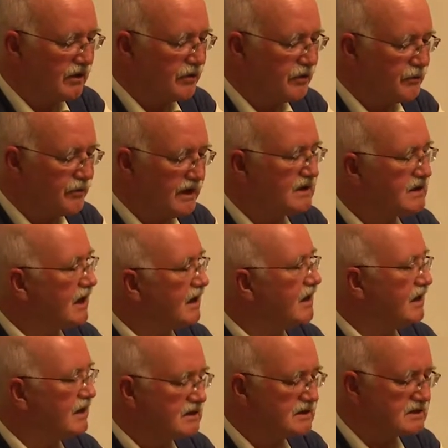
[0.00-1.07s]
Three
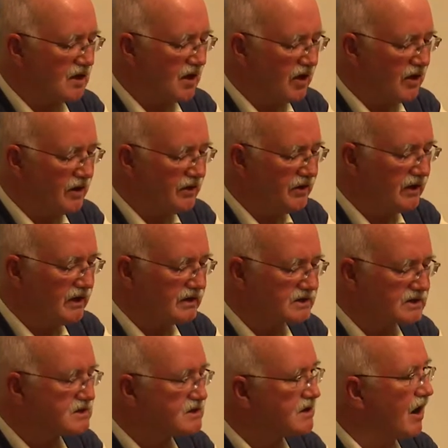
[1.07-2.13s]
decades on, a
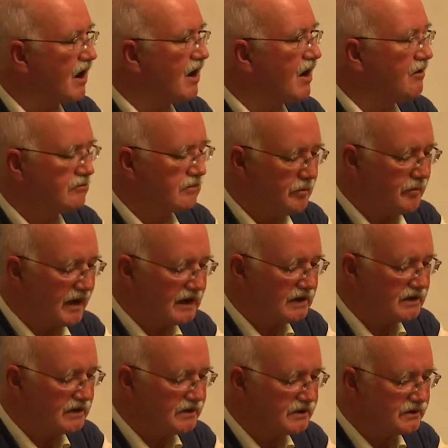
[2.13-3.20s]
scar
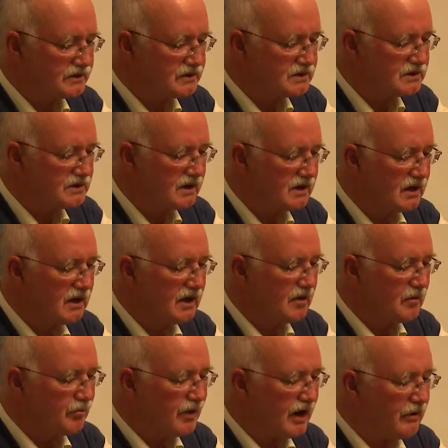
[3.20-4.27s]
remains,
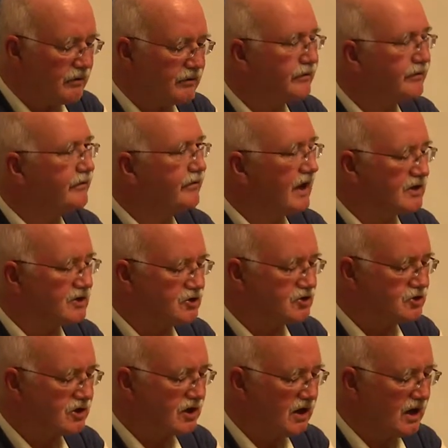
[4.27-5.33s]
proud
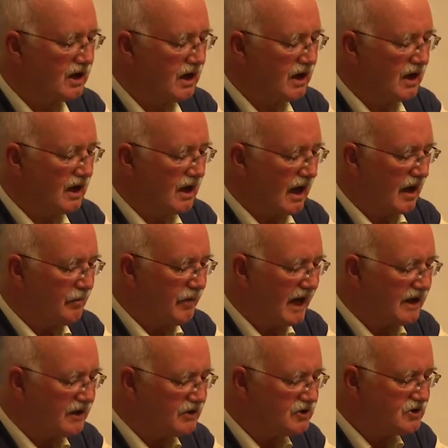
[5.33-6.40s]
flesh, a
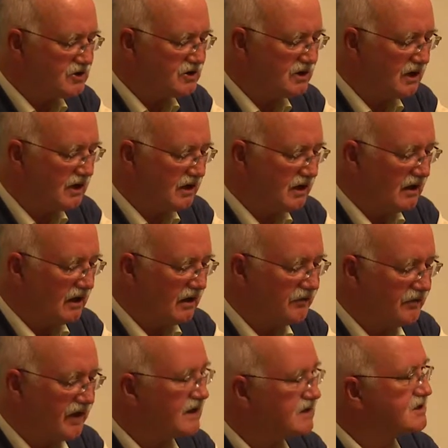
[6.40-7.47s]
badge of
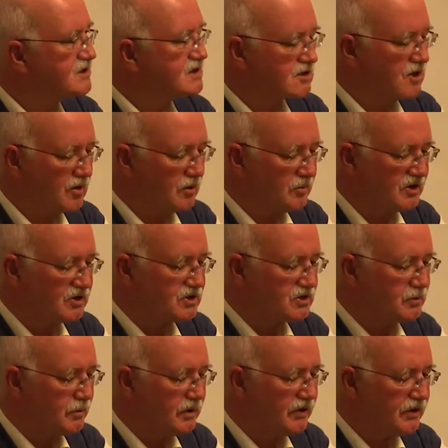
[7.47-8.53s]
that skirmish
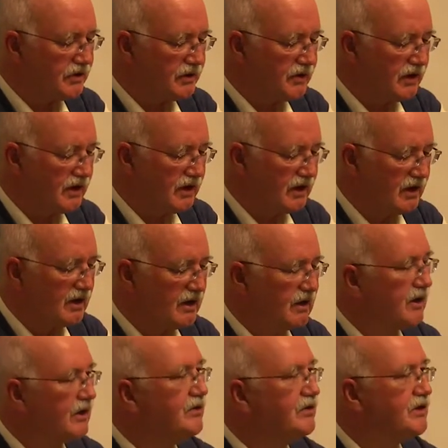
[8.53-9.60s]
with
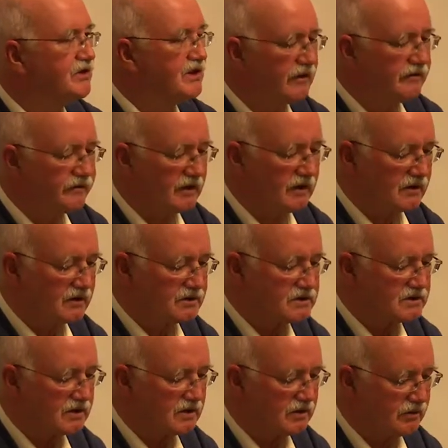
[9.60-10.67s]
the
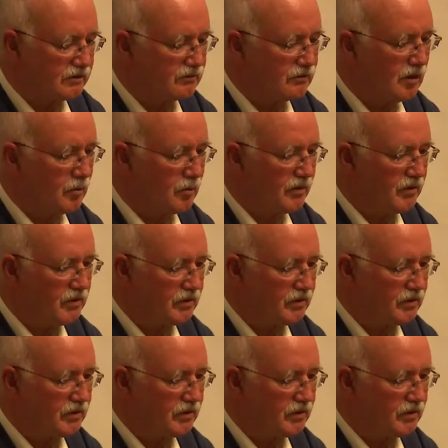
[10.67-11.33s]
devil's rope.